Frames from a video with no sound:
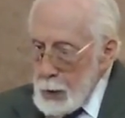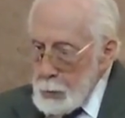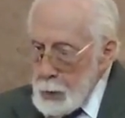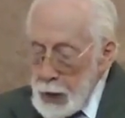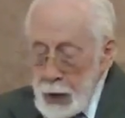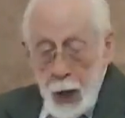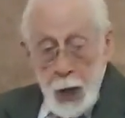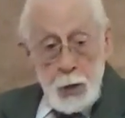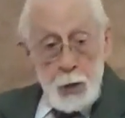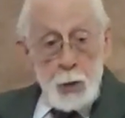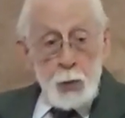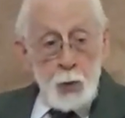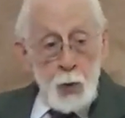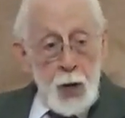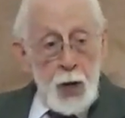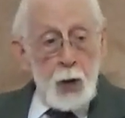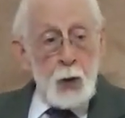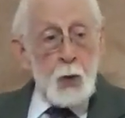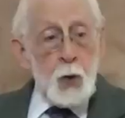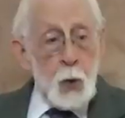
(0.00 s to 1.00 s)
But then
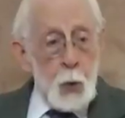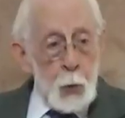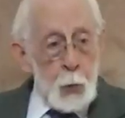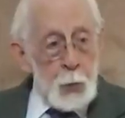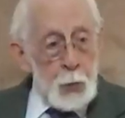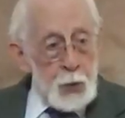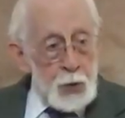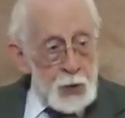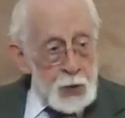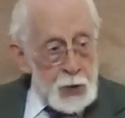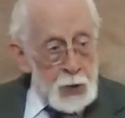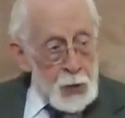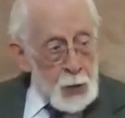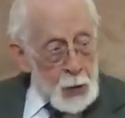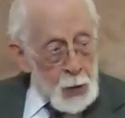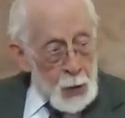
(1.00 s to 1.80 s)
three groups